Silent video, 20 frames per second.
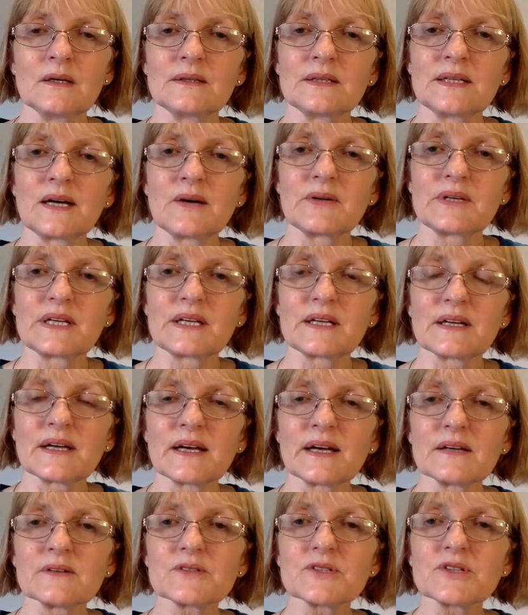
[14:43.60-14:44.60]
Now, an
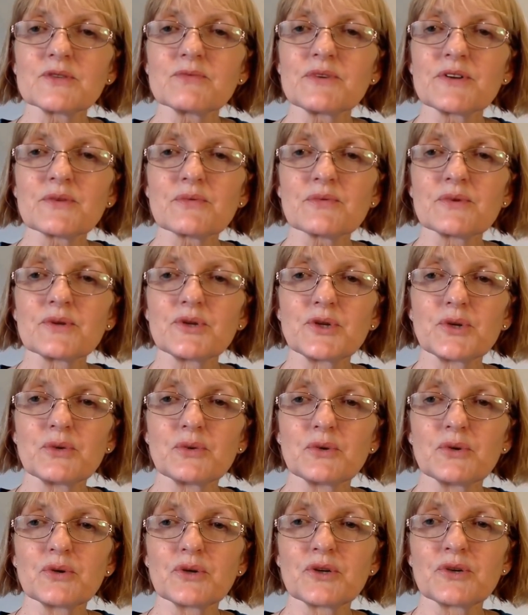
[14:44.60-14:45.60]
encounter with
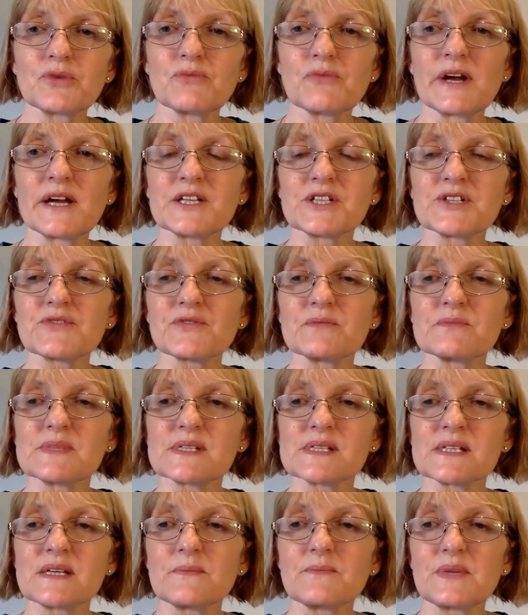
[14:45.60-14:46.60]
renewal can range from
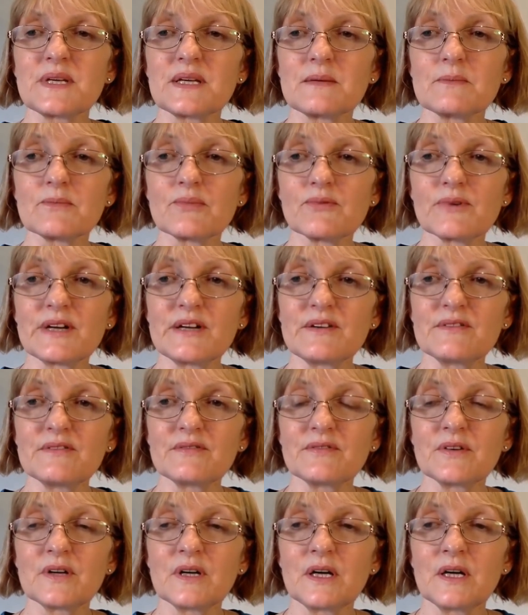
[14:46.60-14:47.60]
something
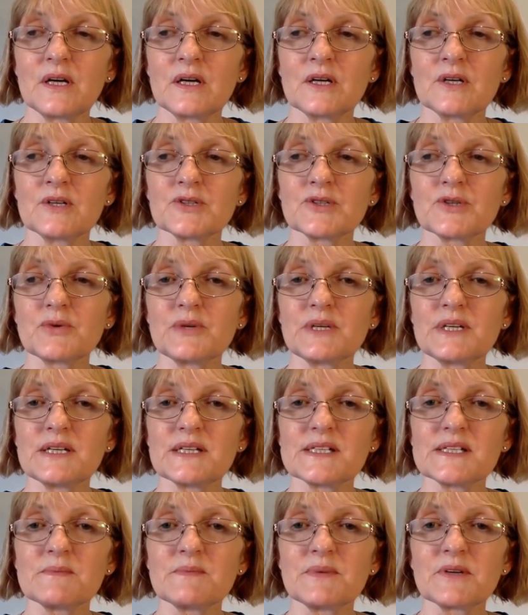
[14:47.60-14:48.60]
brief to an
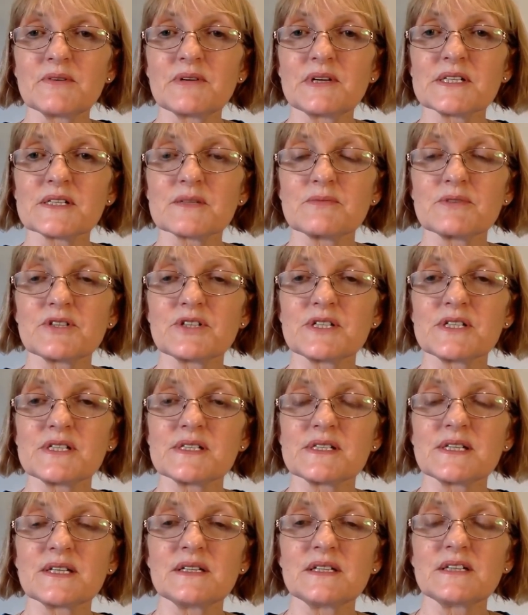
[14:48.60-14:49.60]
experience which
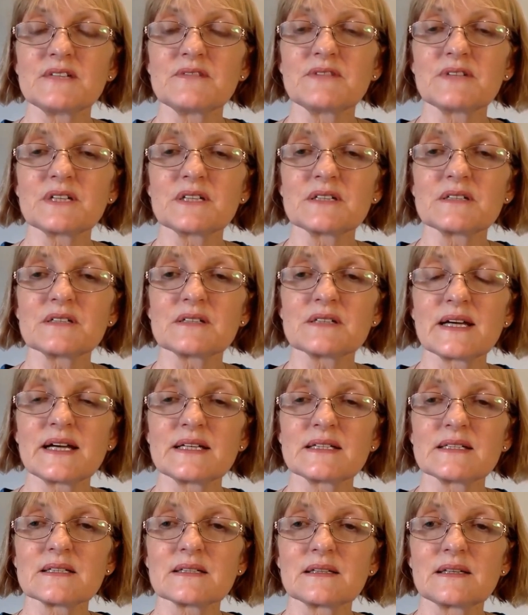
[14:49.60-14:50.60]
is significant
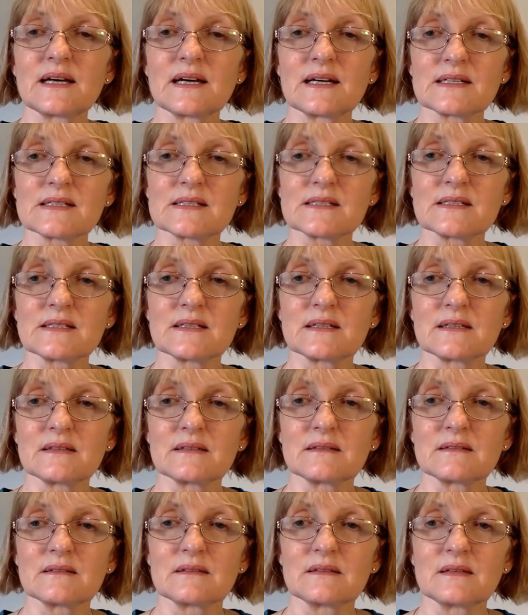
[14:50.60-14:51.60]
and
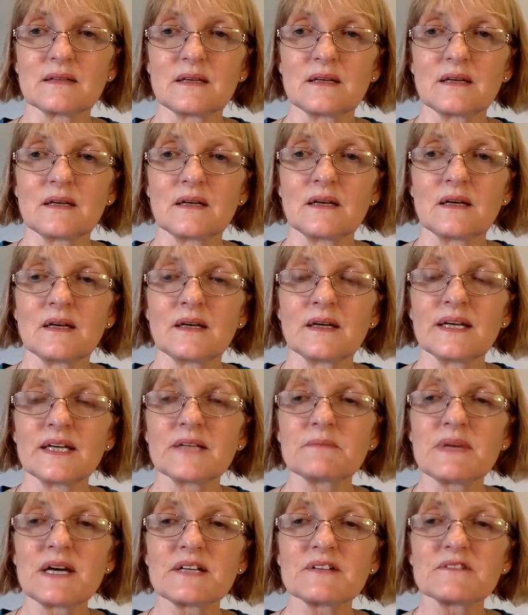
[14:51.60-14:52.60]
lasting.
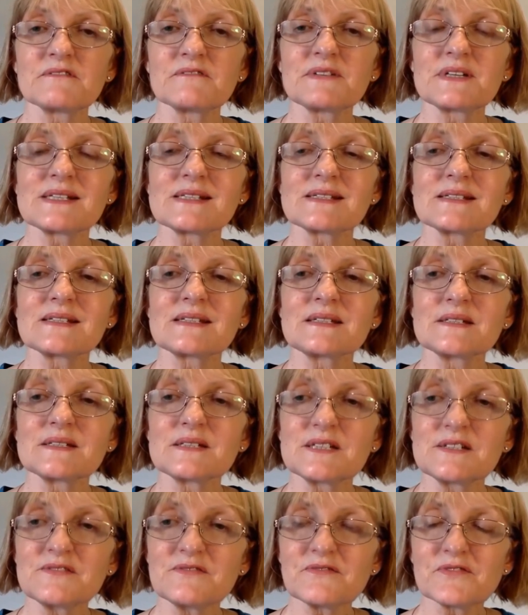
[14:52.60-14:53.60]
It manifests
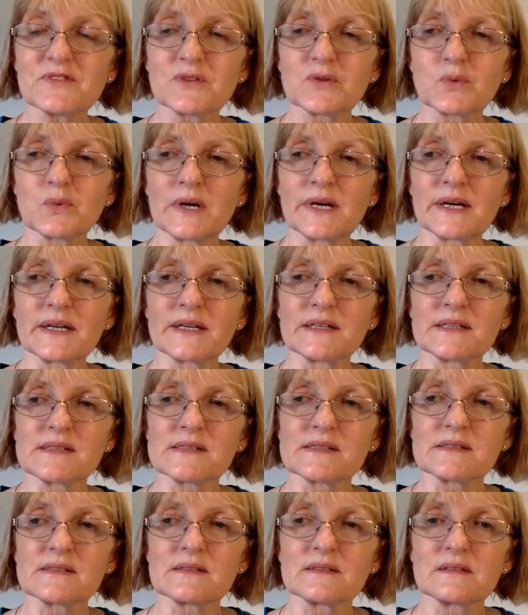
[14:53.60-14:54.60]
in different
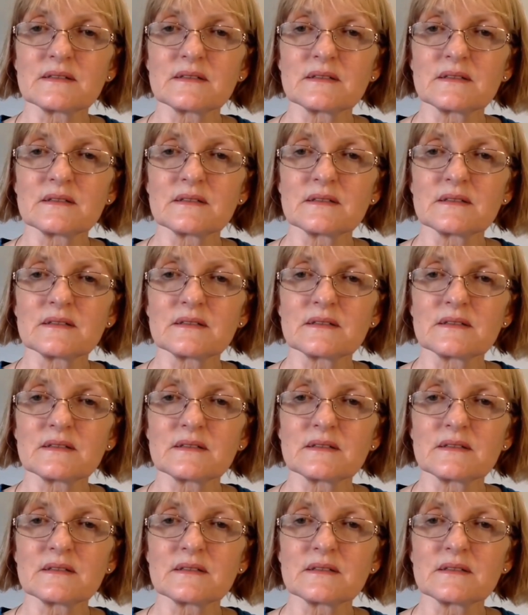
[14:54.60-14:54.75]
ways.